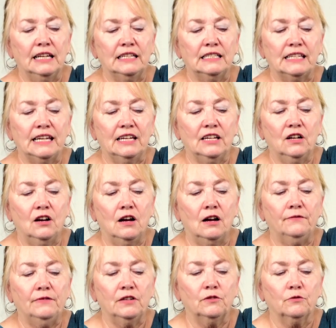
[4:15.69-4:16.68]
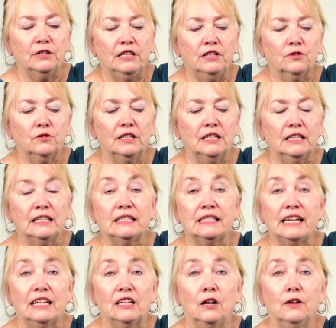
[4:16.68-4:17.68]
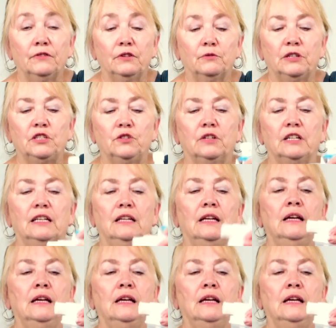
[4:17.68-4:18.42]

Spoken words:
and take it off and redo it, and take it off and redo it.